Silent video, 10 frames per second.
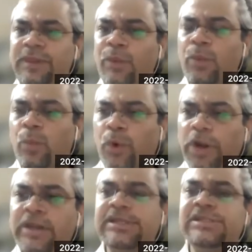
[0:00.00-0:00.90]

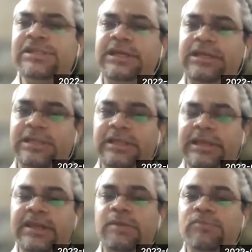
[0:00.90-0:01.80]
what is it
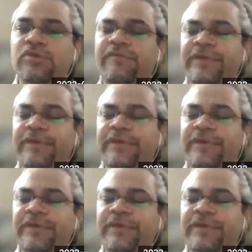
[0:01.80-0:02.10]
in terms of